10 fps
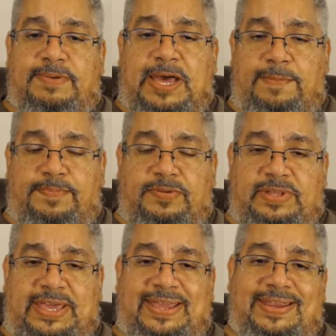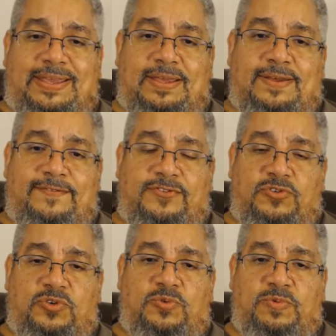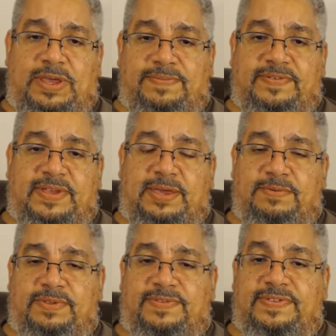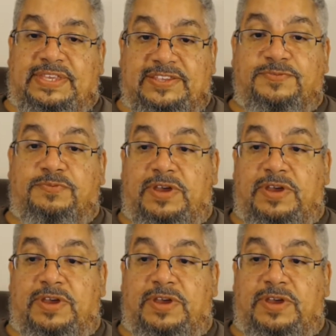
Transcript: populating of your website with these